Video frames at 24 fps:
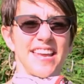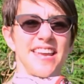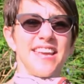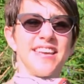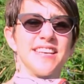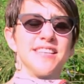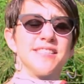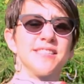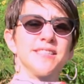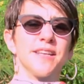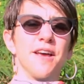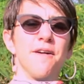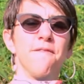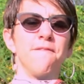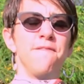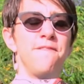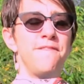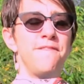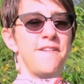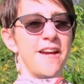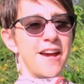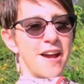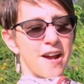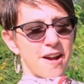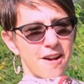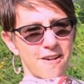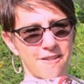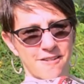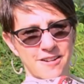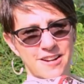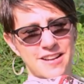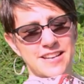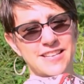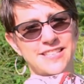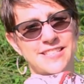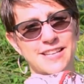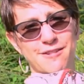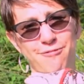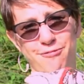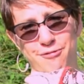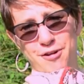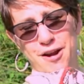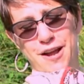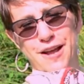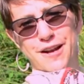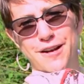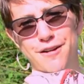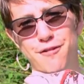is very
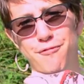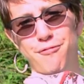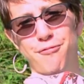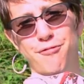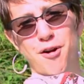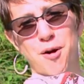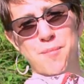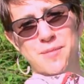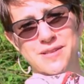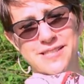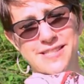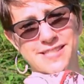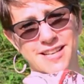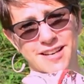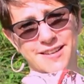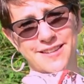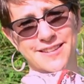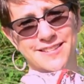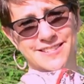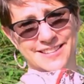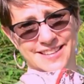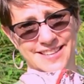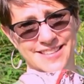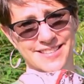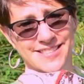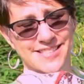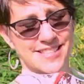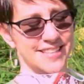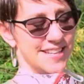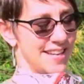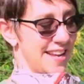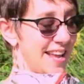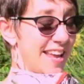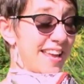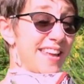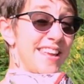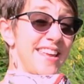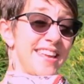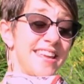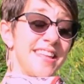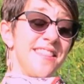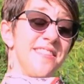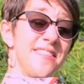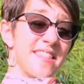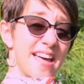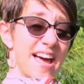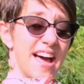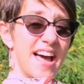different from a succulent
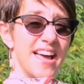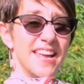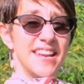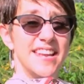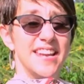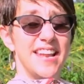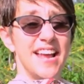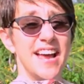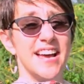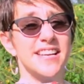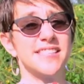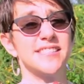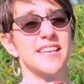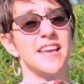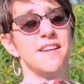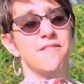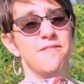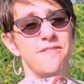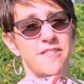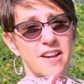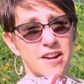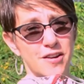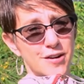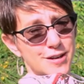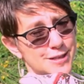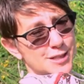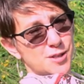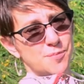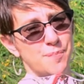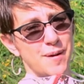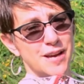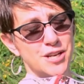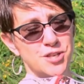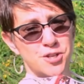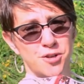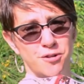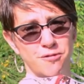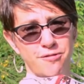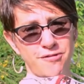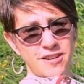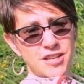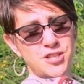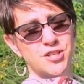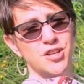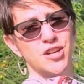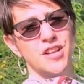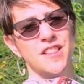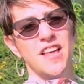in that it has a very special
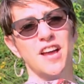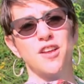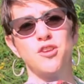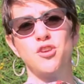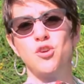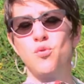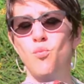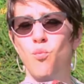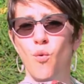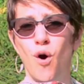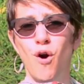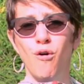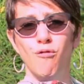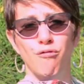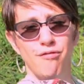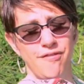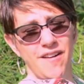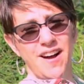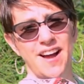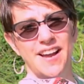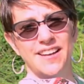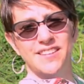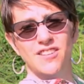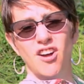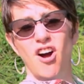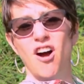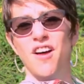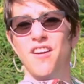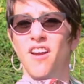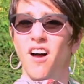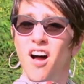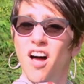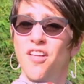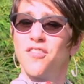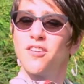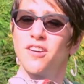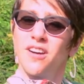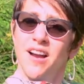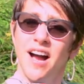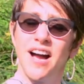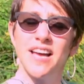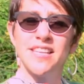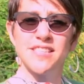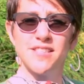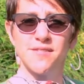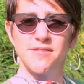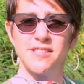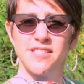feature that you won't find on other
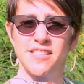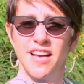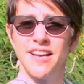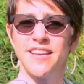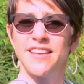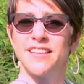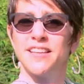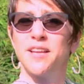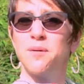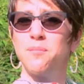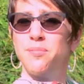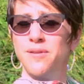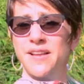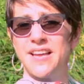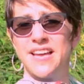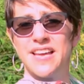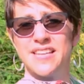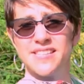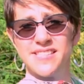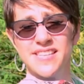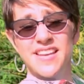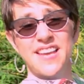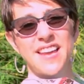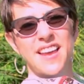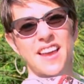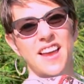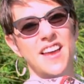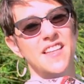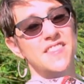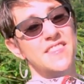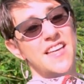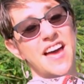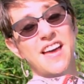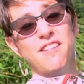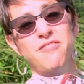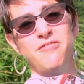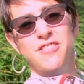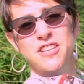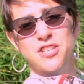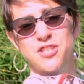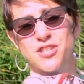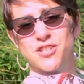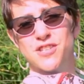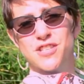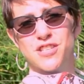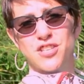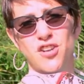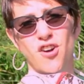kinds of succulent plants, and that
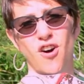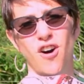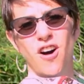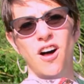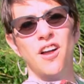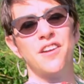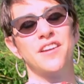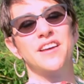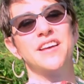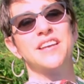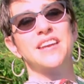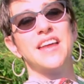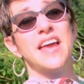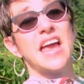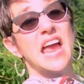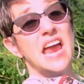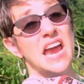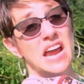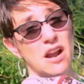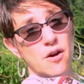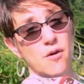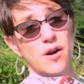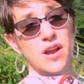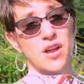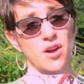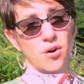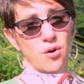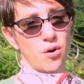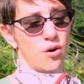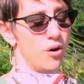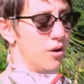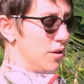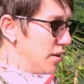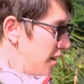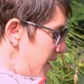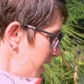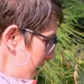feature is called an areole.